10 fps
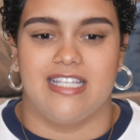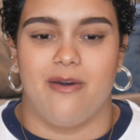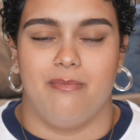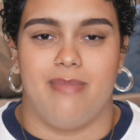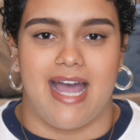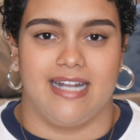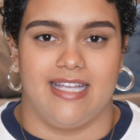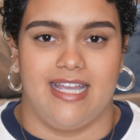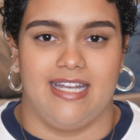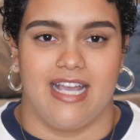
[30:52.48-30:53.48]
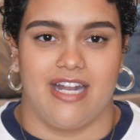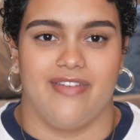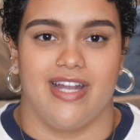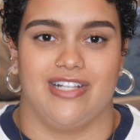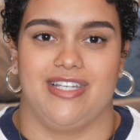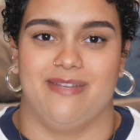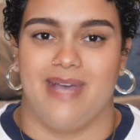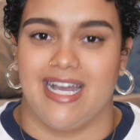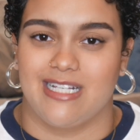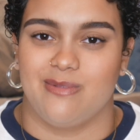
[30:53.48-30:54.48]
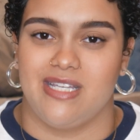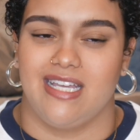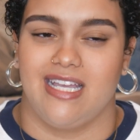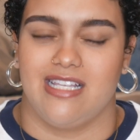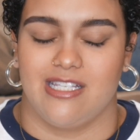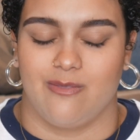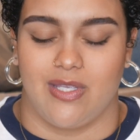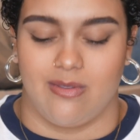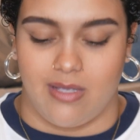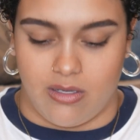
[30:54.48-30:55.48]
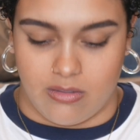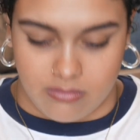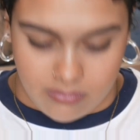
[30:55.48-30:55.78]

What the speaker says: badly negative energy impacts me. It just makes me go,